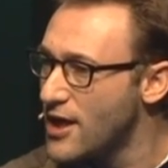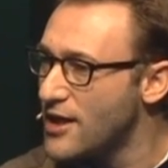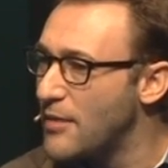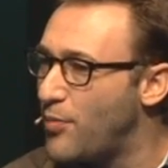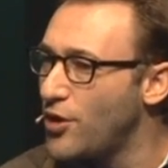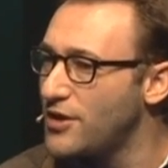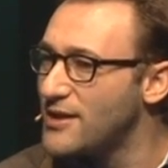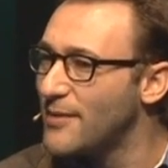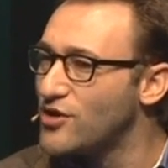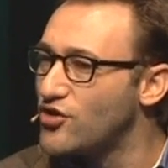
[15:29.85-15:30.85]
They bought it to
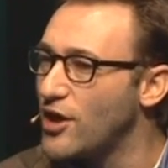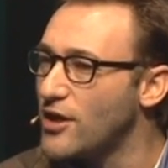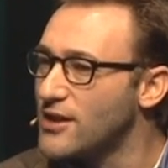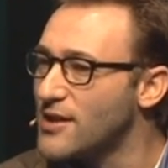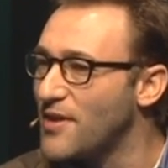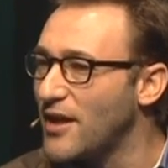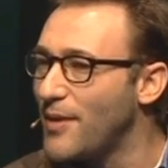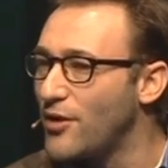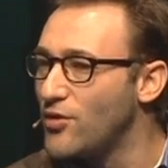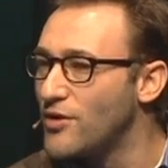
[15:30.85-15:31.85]
demonstrate something
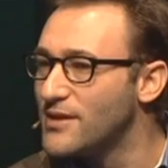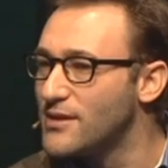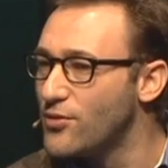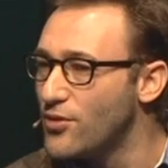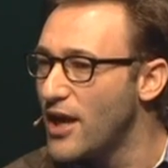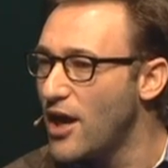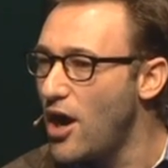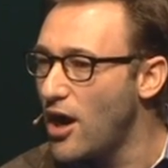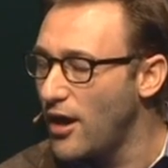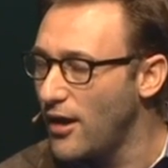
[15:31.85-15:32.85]
about who they
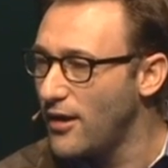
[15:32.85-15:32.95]
are.